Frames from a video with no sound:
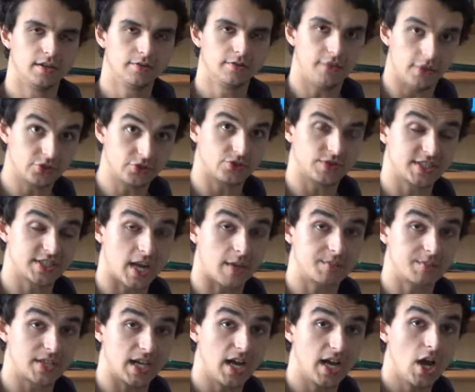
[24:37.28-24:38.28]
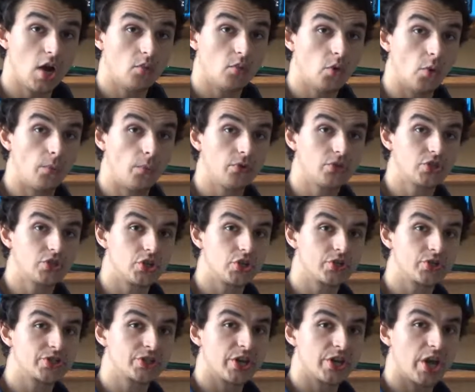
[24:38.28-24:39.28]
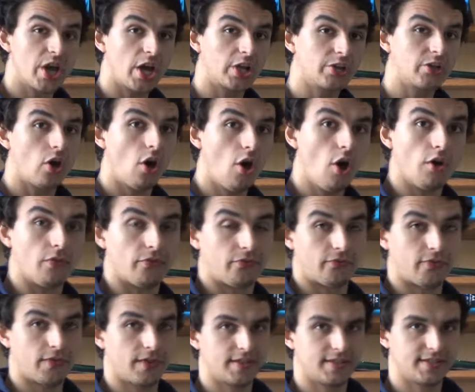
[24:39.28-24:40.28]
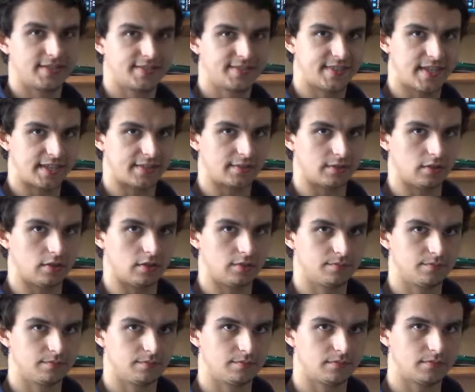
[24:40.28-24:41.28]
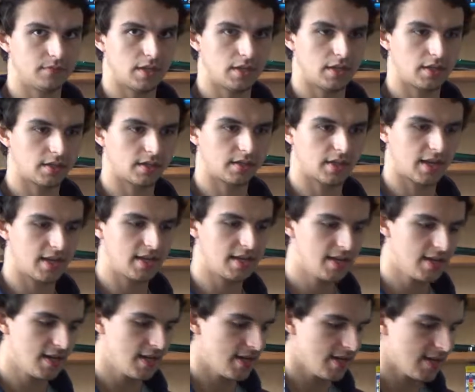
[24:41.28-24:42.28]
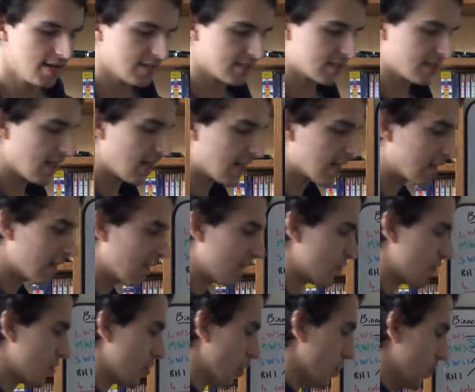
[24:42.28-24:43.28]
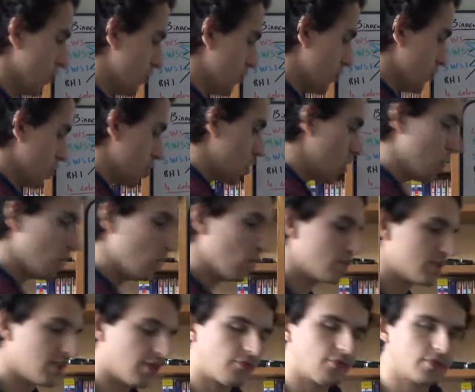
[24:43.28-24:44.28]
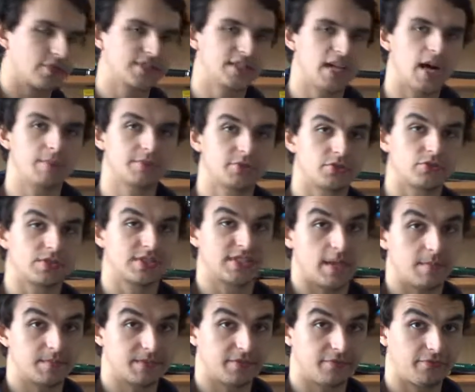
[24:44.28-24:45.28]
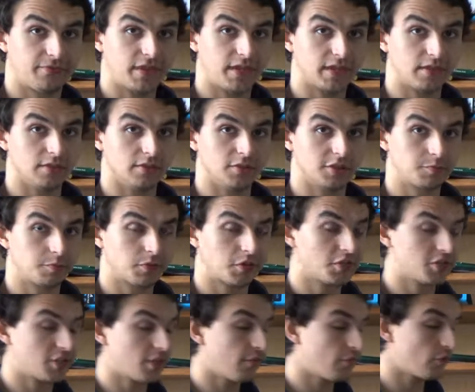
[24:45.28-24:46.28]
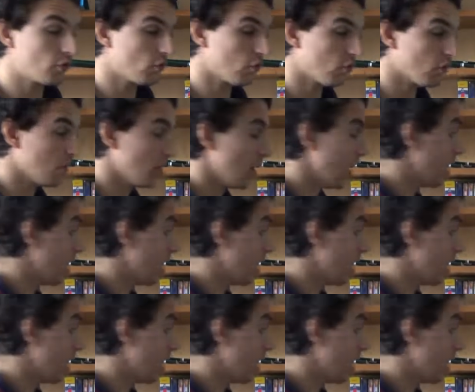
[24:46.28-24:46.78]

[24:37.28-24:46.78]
photoreceptor will produce an off signal. Okay, so that gives you two different types of receptive fields, because if you're